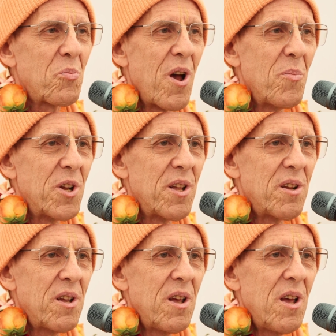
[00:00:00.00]
prominent.
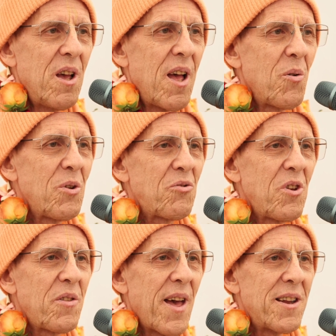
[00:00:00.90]
And we
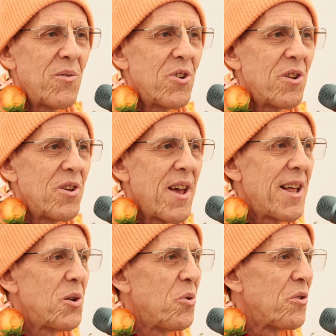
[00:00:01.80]
see that even in the
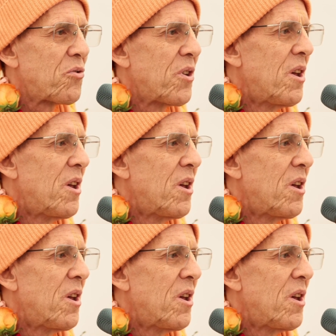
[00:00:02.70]
animals.